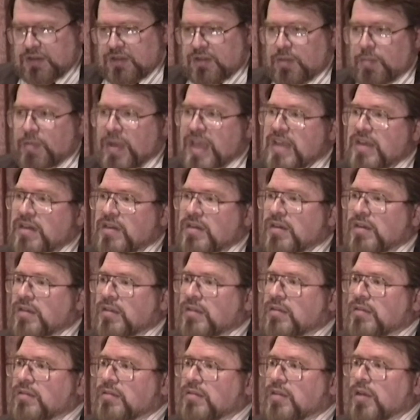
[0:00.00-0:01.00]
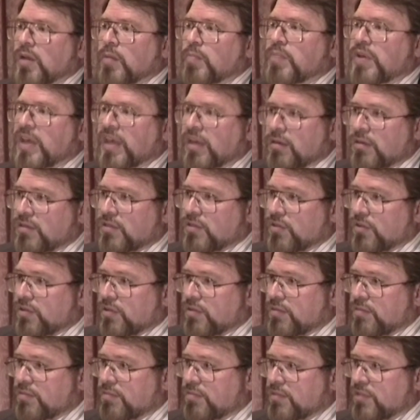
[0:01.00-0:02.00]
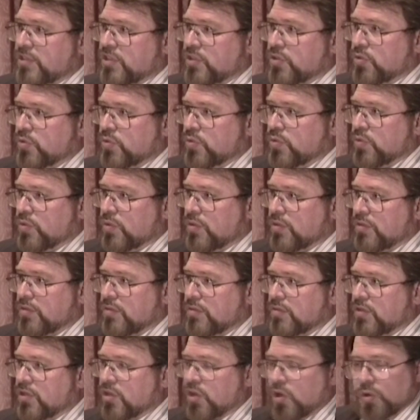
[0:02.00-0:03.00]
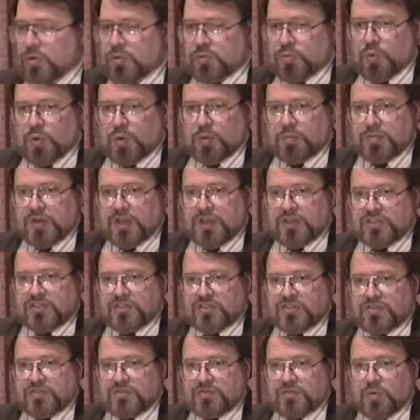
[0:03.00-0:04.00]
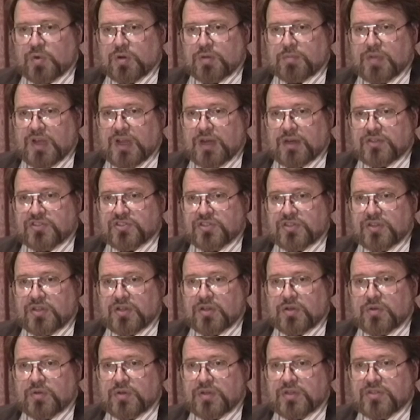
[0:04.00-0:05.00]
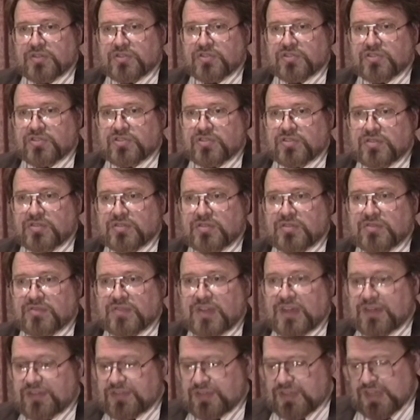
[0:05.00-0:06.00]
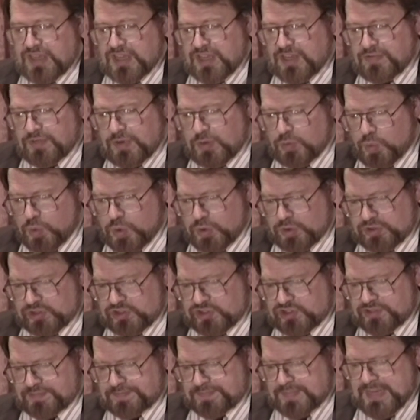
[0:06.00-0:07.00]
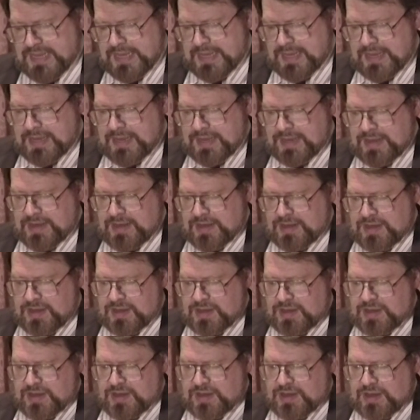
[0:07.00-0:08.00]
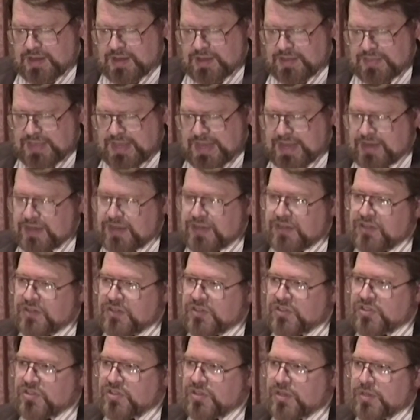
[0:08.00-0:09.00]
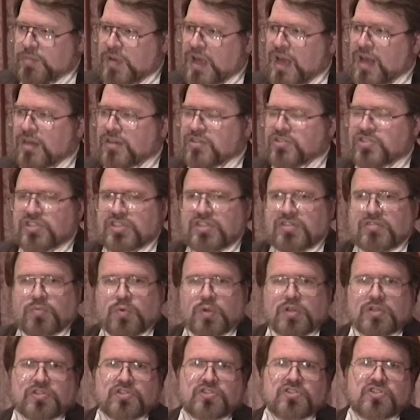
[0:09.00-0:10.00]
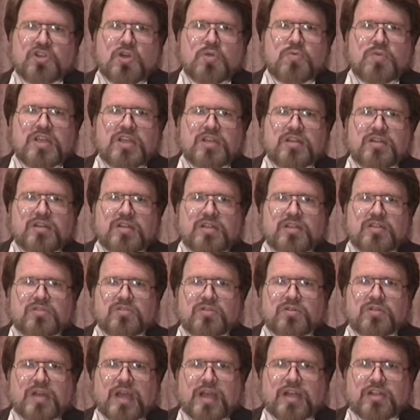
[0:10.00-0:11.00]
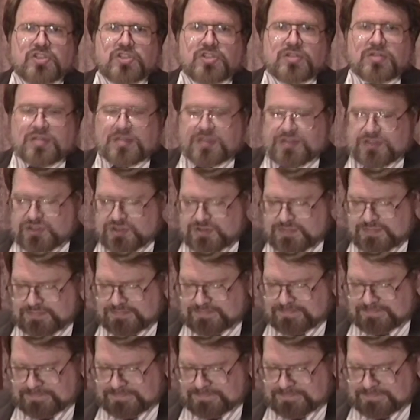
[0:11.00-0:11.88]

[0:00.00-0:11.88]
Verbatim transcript: The main competitor to the Cold War plus foreign policy, though, is, if anything, even worse. And that is a policy of Wilsonian internationalism.